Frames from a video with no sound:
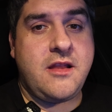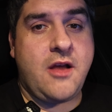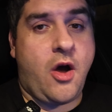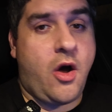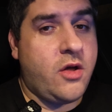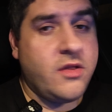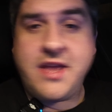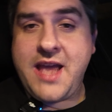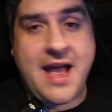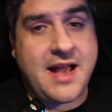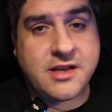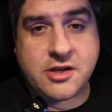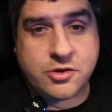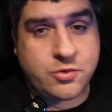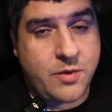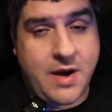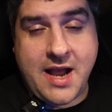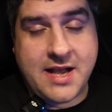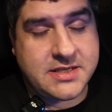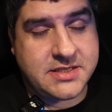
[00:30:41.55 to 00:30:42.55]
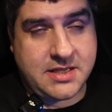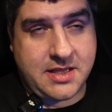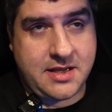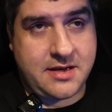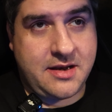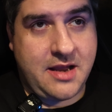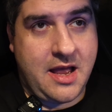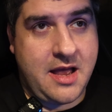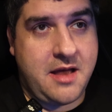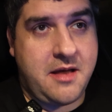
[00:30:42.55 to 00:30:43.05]
all the actors were
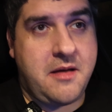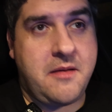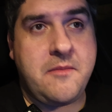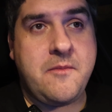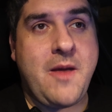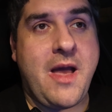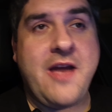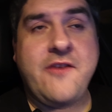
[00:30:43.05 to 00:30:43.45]
excellent.